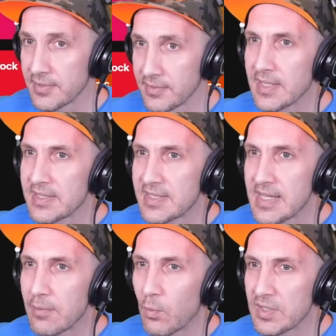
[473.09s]
Let's
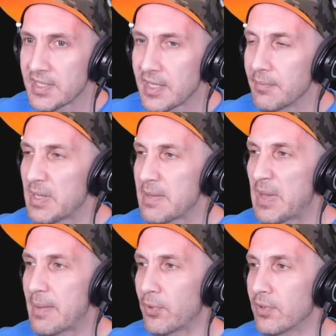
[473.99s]
see. What's it going to be,
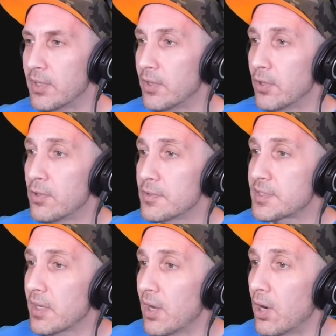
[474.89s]
people?
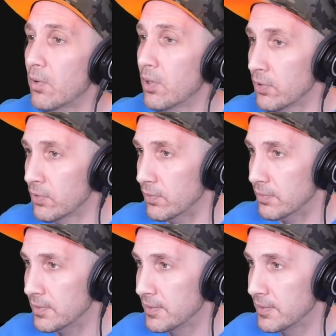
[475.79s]
Who's going to owe who?